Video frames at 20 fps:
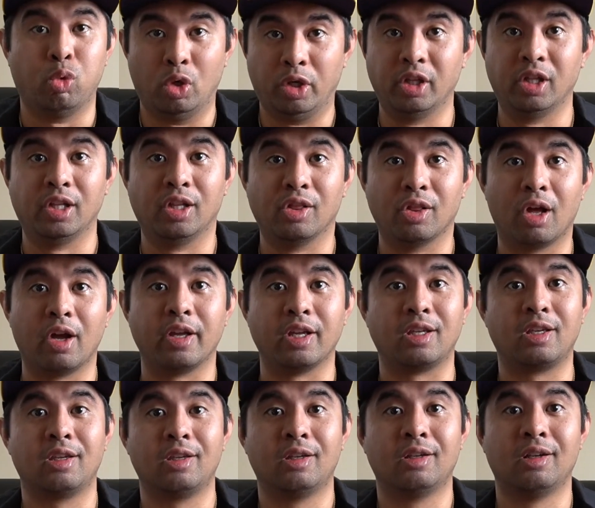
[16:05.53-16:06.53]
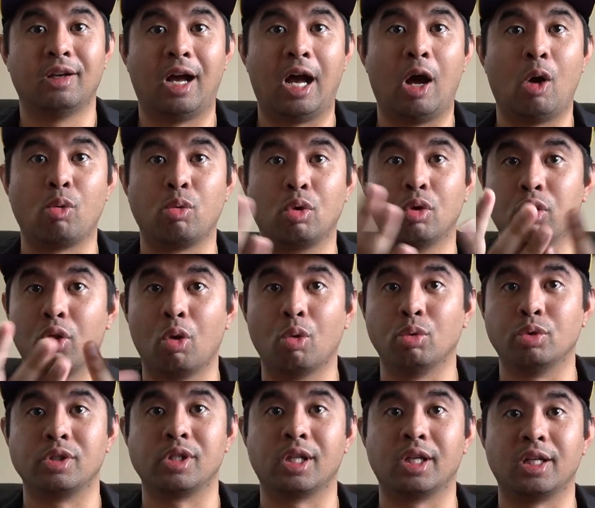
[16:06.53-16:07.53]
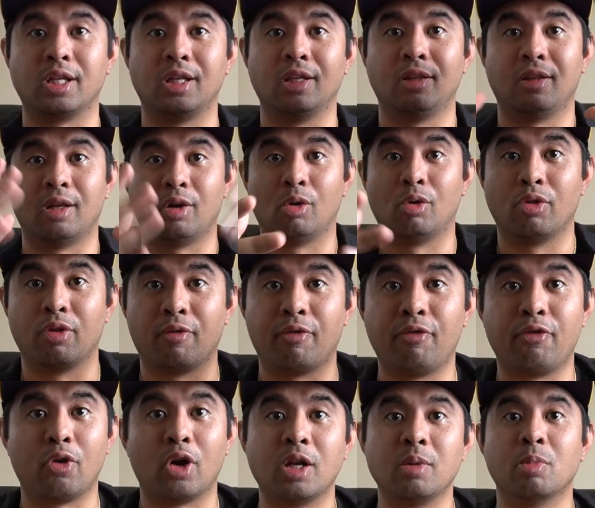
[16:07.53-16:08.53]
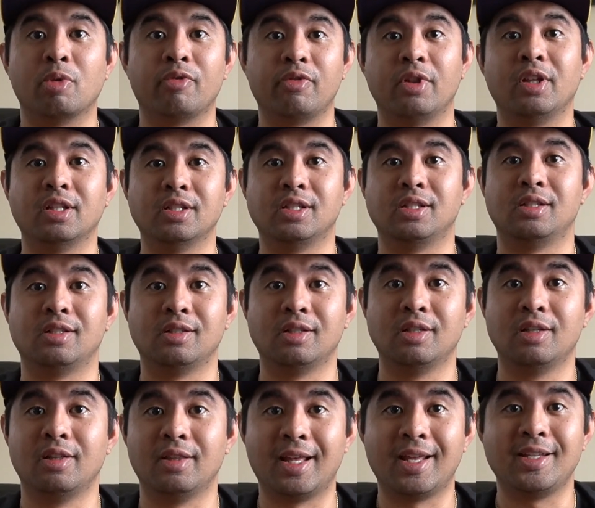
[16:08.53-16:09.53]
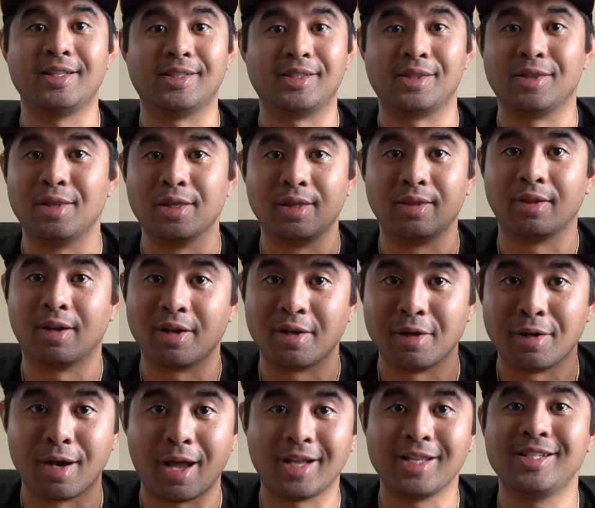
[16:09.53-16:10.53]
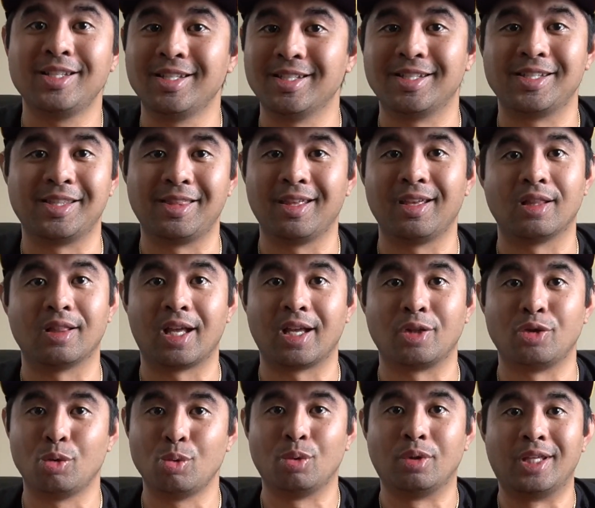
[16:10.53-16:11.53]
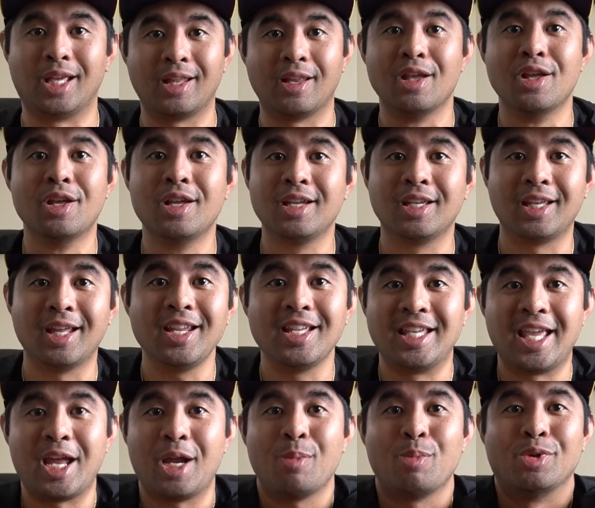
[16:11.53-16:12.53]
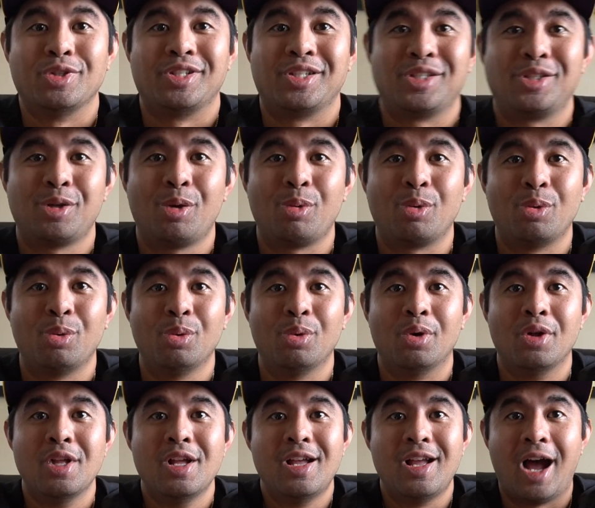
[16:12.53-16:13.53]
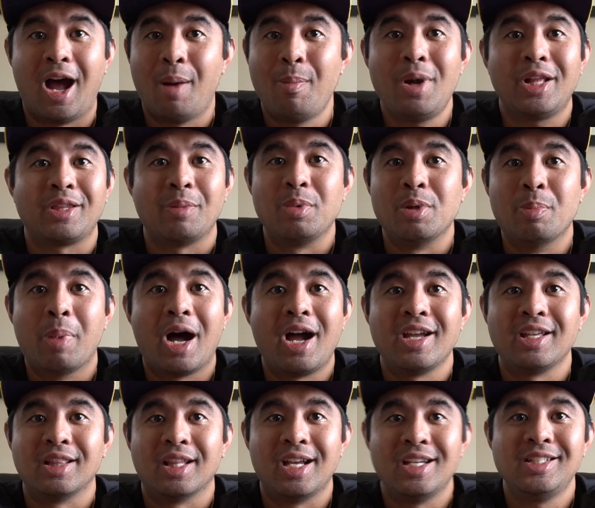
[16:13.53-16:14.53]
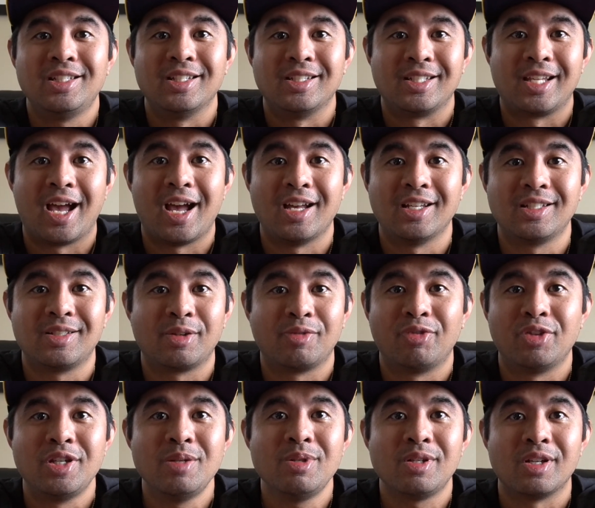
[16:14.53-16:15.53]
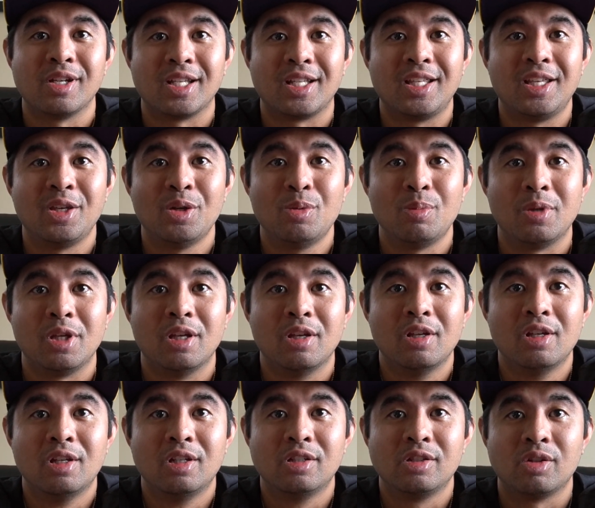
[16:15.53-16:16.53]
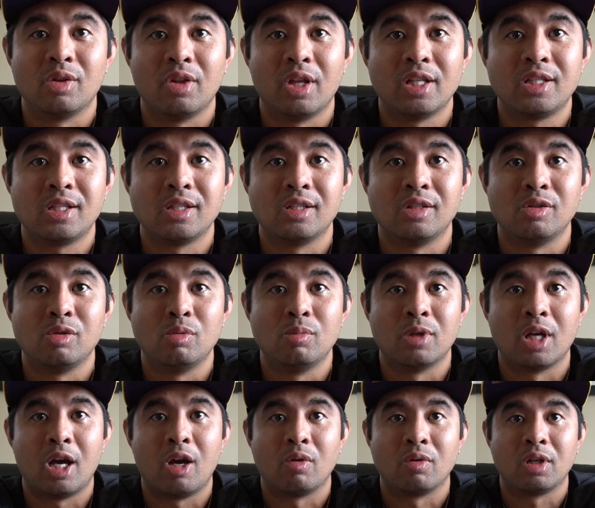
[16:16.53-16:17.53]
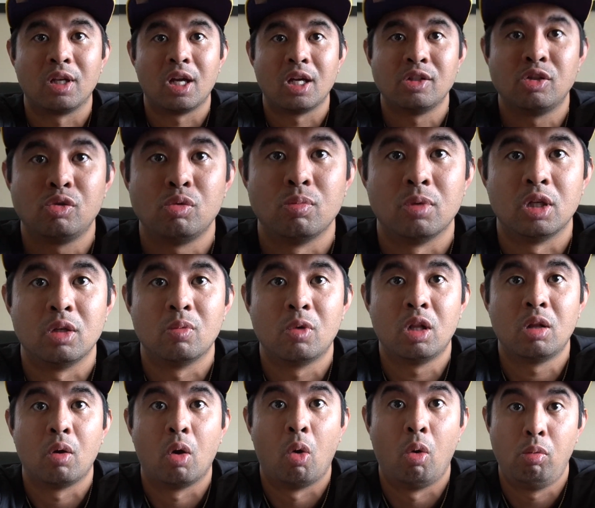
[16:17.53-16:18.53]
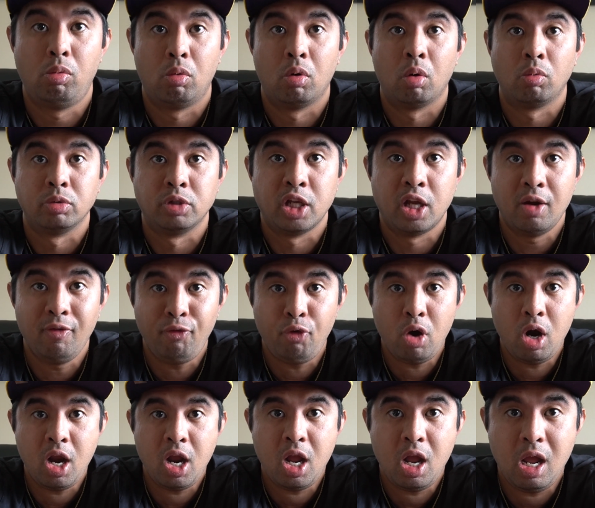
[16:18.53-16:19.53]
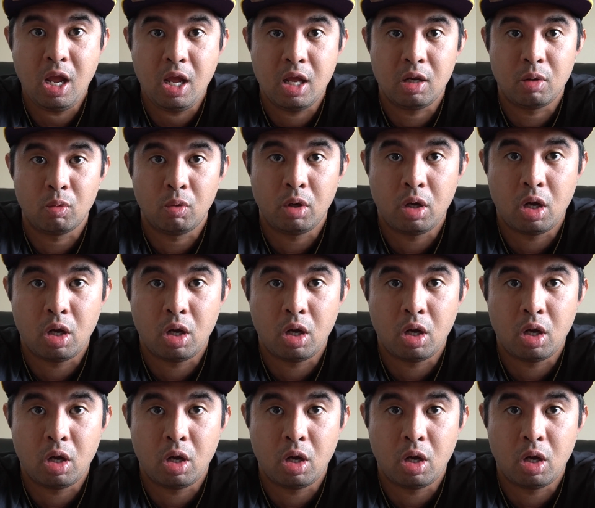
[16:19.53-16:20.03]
really like how close, or the frame of this. That is the nicest thing. Like, dude, getting cameras is so cool. I'm about to be buying lenses, guys. Fatina's gonna kill me. So that's a zoomed out. Can I zoom in more? Oh, different. What